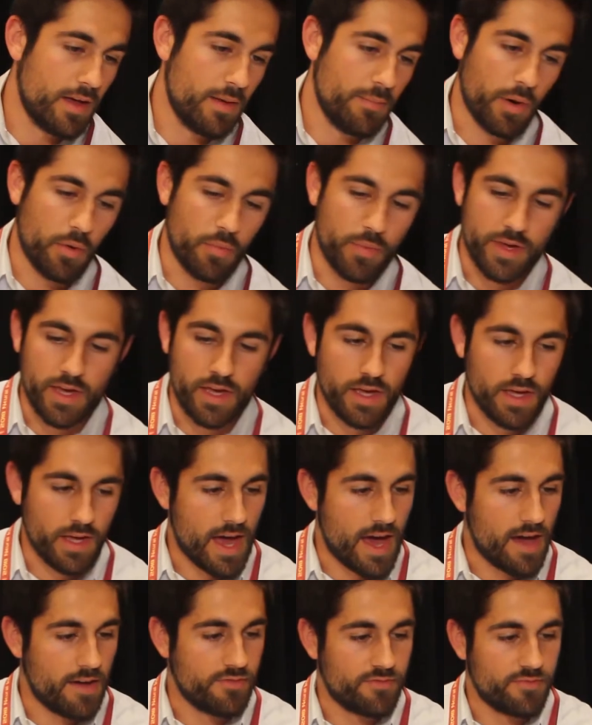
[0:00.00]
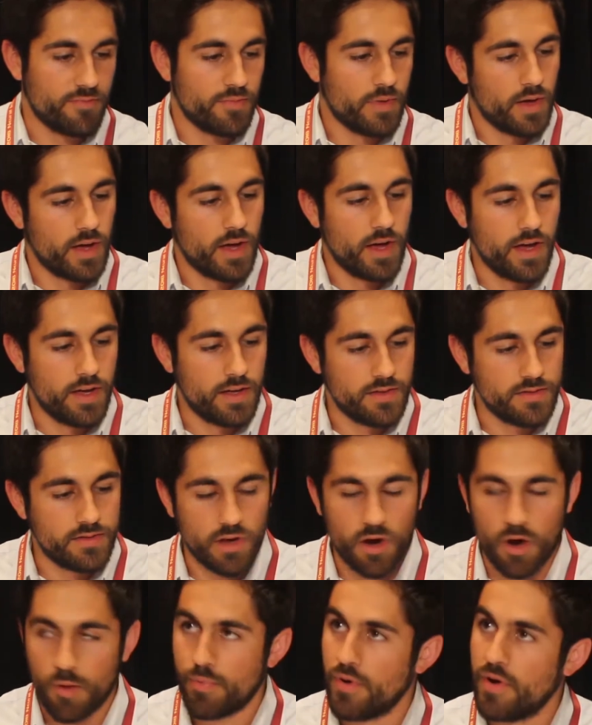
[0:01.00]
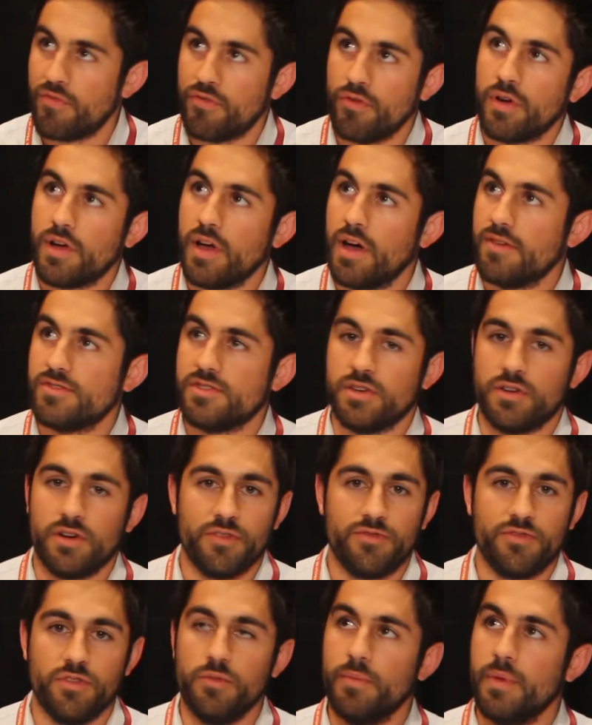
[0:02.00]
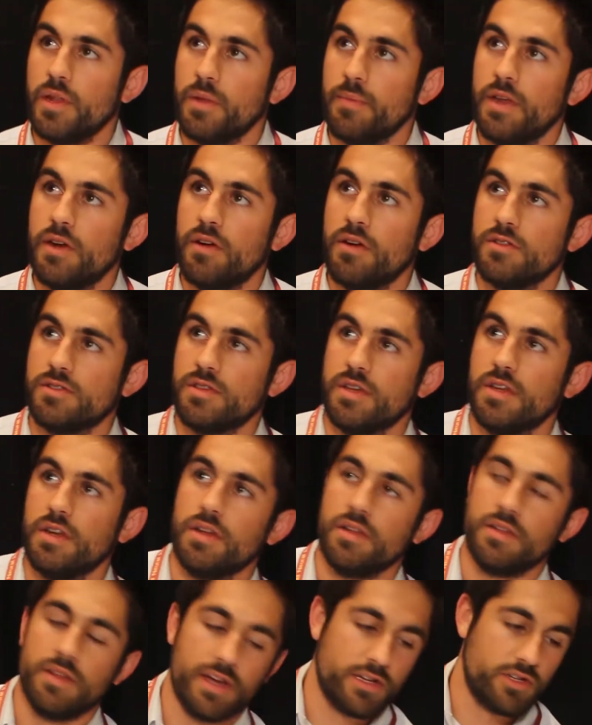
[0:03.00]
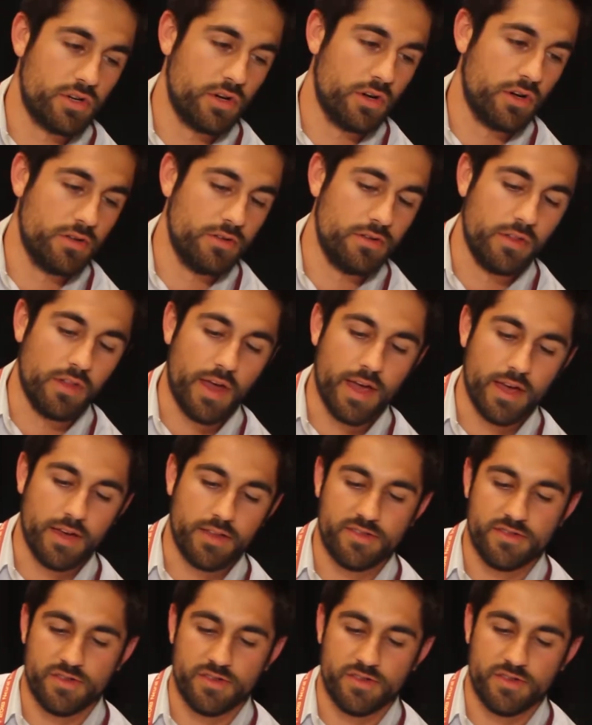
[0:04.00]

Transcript: but we have our peripheral cuffs that are a few millimeters in electrode length.